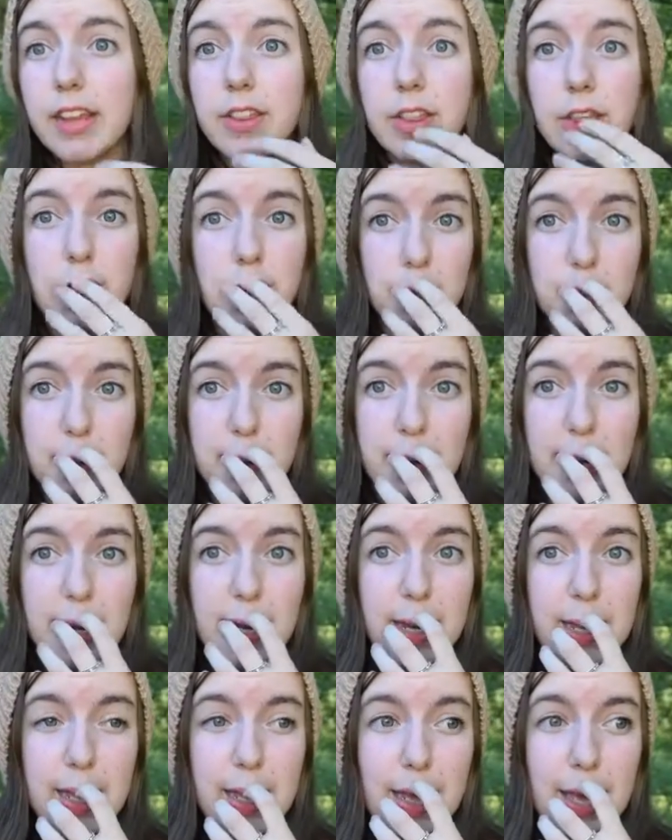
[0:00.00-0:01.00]
The
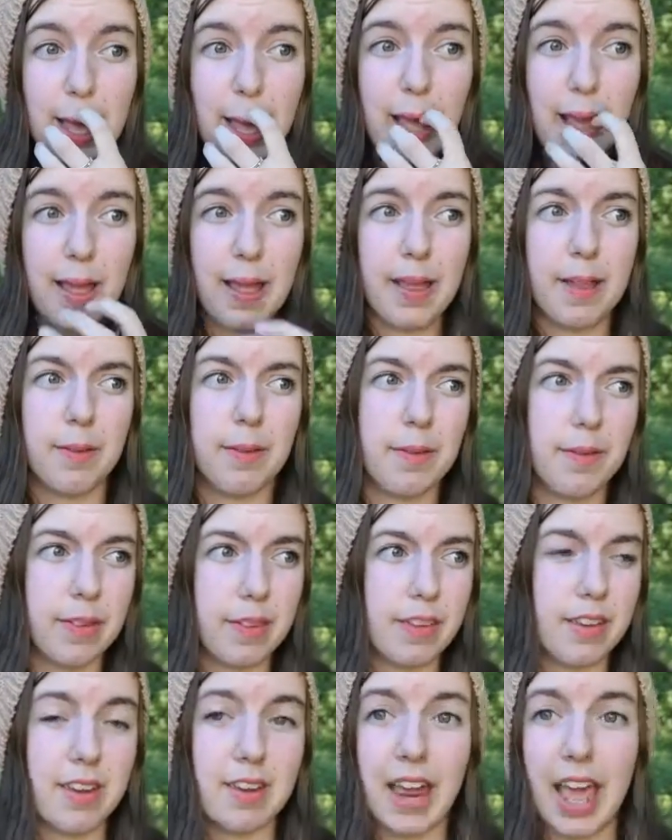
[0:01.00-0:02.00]
humidity
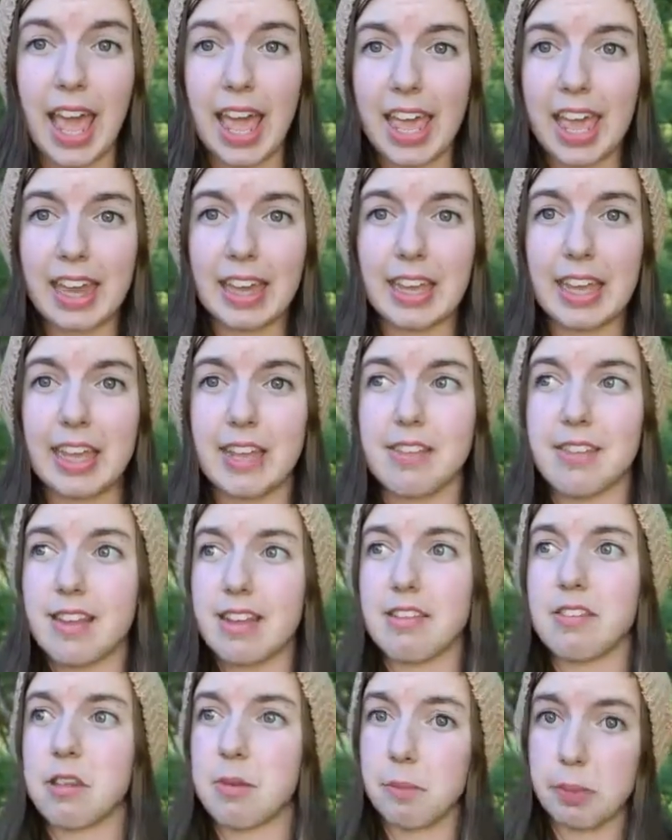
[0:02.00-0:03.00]
today, at least,
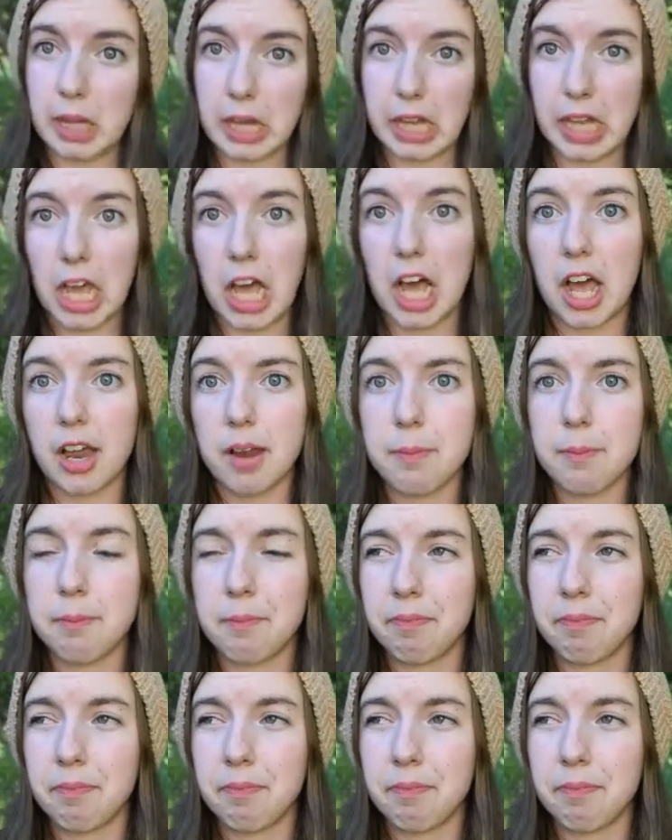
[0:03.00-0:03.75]
is completely gone.